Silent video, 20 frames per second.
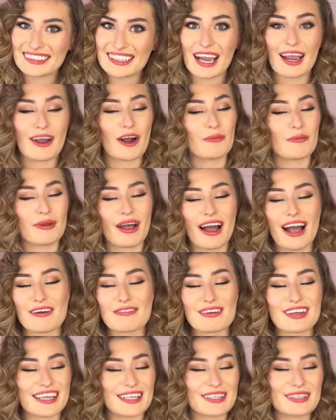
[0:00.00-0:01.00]
I hope you have
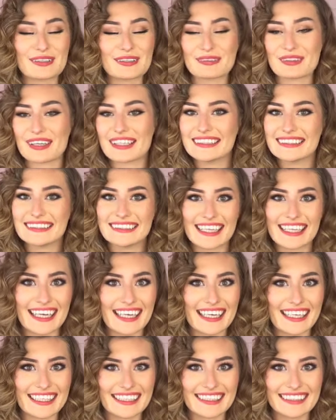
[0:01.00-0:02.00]
a great
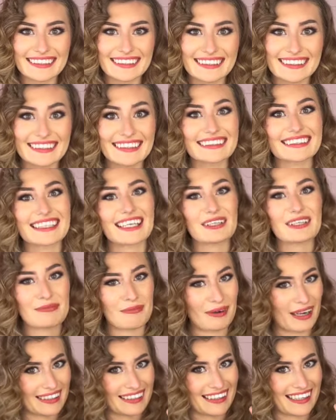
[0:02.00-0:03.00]
day.
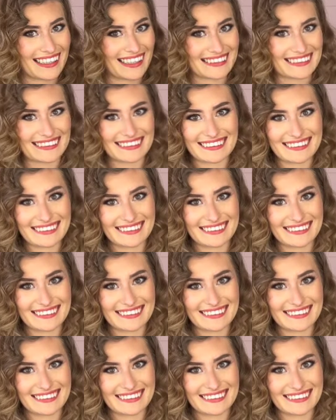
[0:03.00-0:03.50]
Bye, guys.